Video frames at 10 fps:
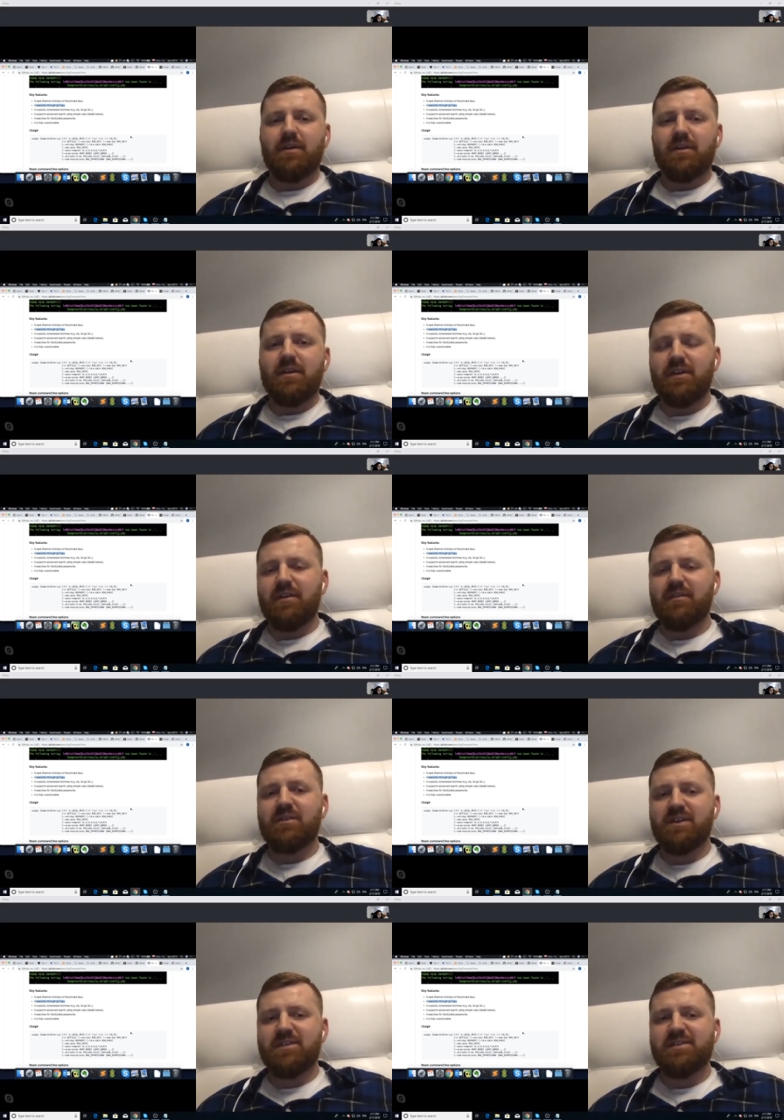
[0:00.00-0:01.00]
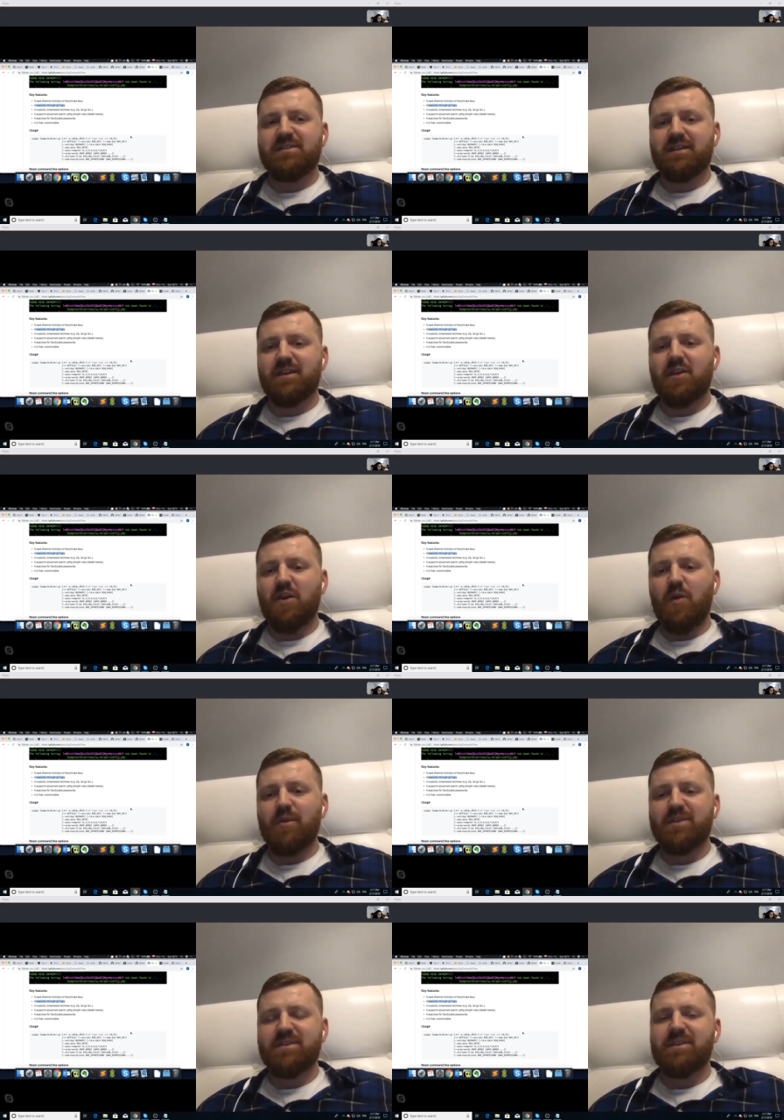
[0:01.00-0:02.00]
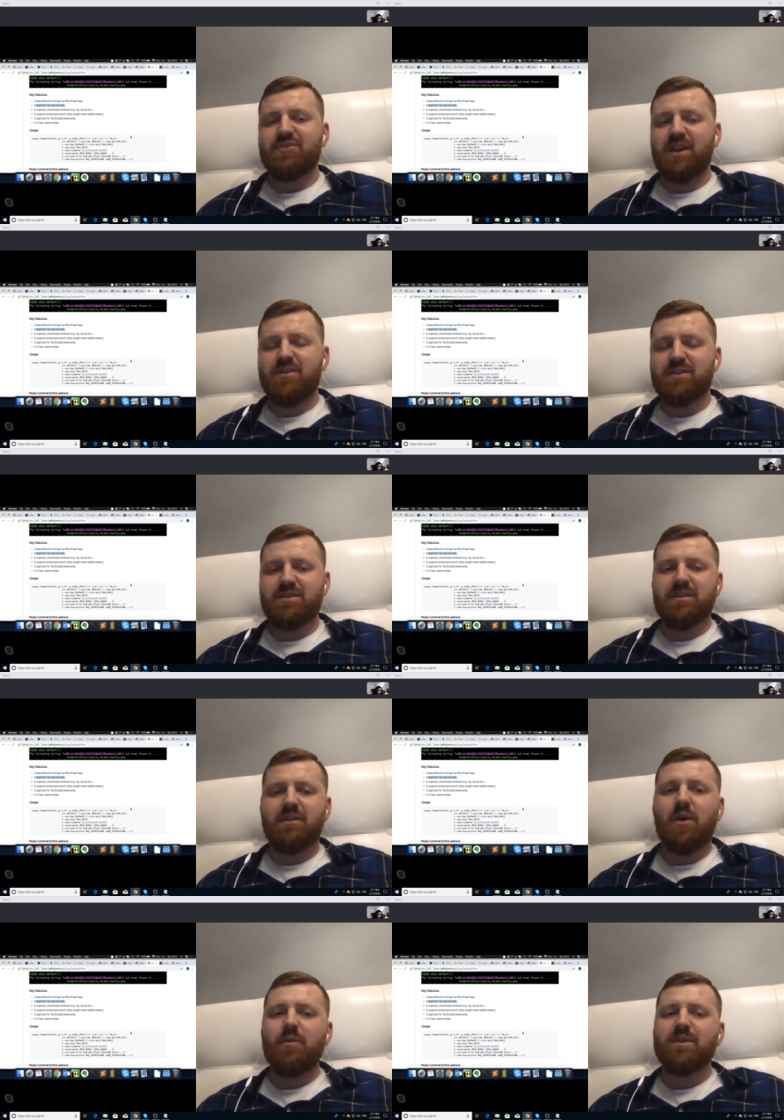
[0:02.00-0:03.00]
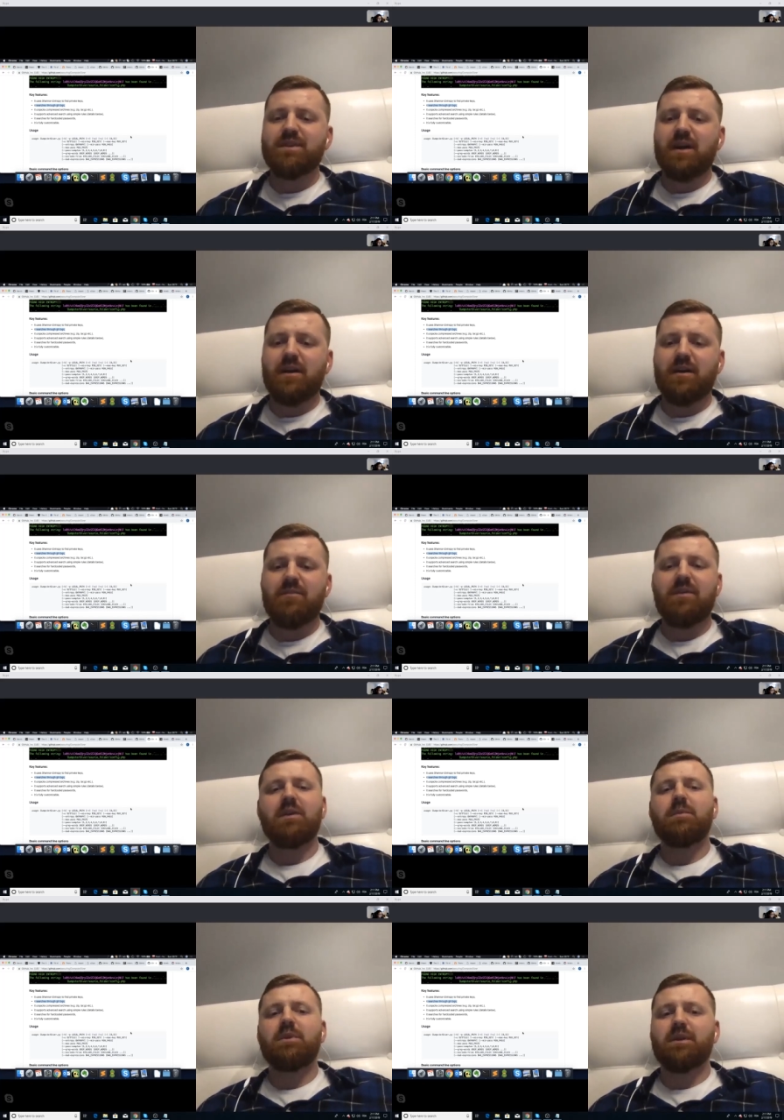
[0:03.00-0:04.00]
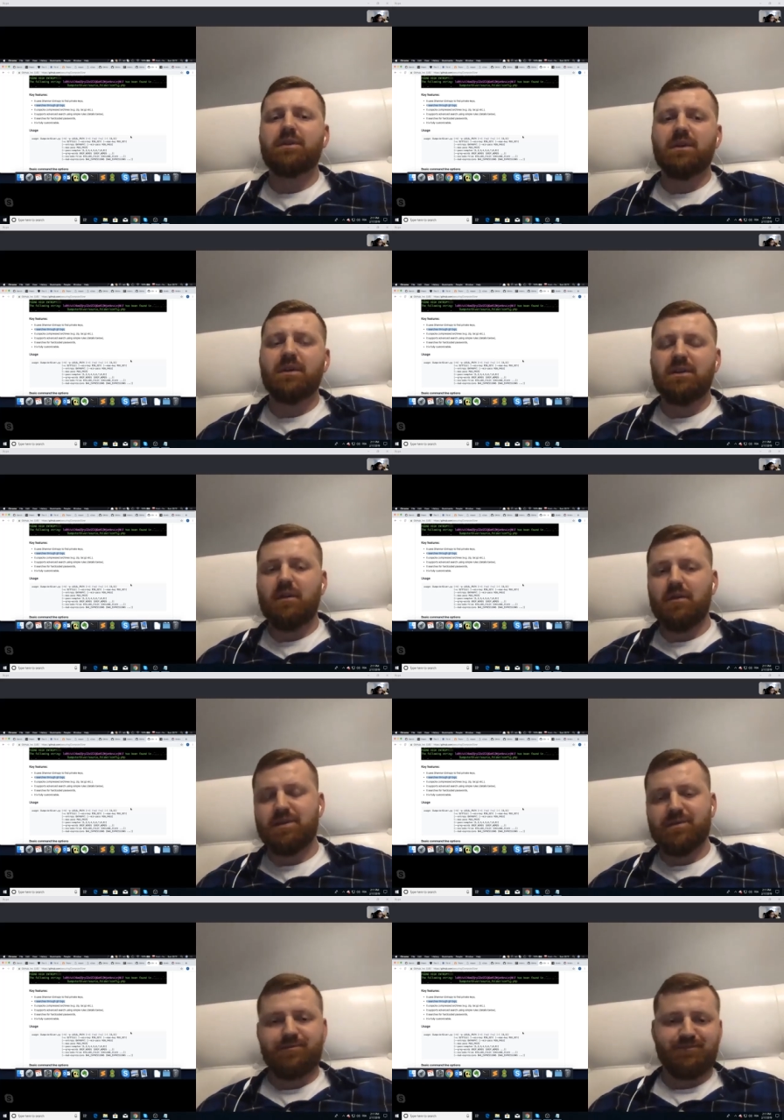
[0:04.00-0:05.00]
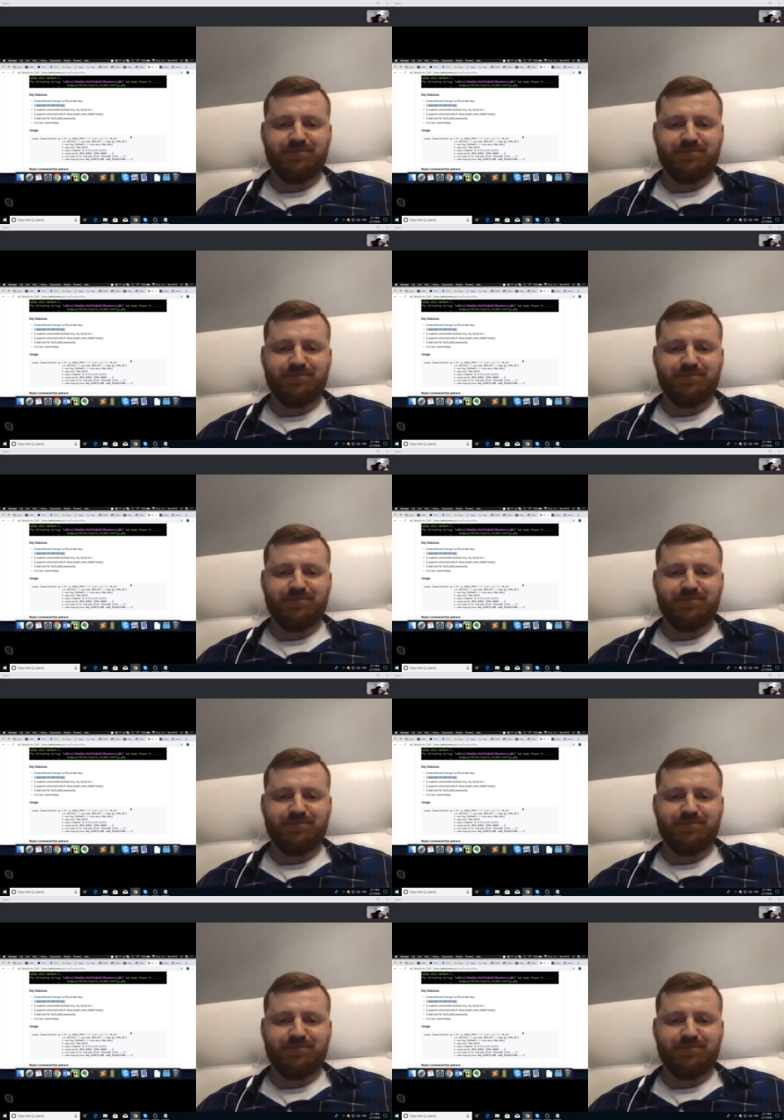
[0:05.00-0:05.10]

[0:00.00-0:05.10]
these commits, the changes in commits, are available in the Git logs.